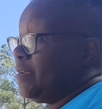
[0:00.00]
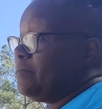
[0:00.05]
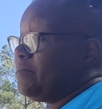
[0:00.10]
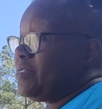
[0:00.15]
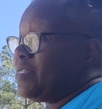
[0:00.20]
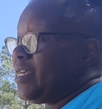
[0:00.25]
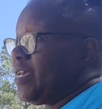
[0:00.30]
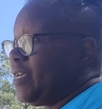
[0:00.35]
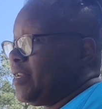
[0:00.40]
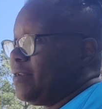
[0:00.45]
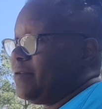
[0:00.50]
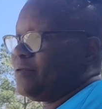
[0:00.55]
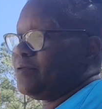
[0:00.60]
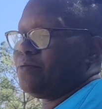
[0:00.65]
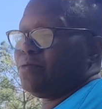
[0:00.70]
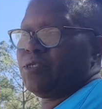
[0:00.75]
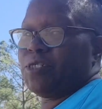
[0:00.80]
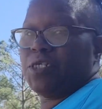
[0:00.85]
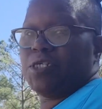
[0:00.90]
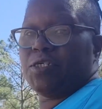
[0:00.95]
potatoes,
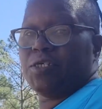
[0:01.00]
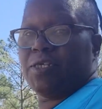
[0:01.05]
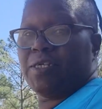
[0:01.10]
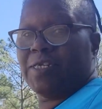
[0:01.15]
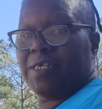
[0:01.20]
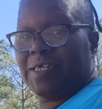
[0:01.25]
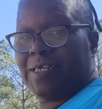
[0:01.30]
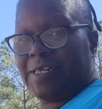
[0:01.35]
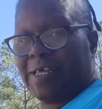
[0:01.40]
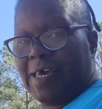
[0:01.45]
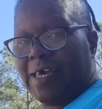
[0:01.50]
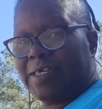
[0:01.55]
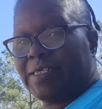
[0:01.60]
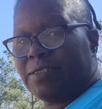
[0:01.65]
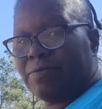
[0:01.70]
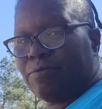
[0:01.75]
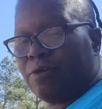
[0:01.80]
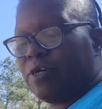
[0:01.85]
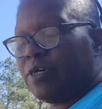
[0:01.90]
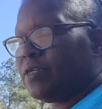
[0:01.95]
which I should have did
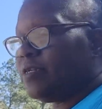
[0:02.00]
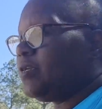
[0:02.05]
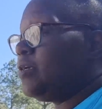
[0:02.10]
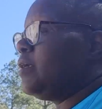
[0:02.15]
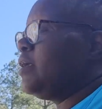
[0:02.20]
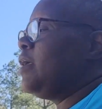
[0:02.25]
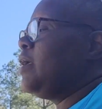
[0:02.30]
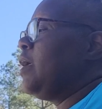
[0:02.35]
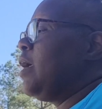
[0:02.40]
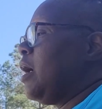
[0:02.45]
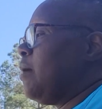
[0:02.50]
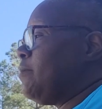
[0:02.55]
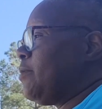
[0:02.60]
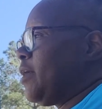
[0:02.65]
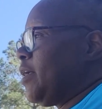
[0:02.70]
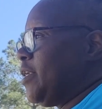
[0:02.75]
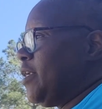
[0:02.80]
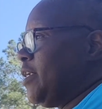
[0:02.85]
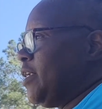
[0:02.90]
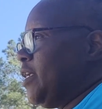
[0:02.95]
last month. I'm
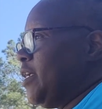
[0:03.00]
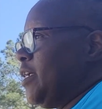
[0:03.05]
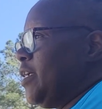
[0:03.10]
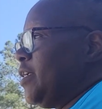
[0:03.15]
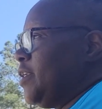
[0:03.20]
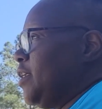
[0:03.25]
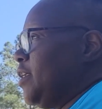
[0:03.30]
gonna get it in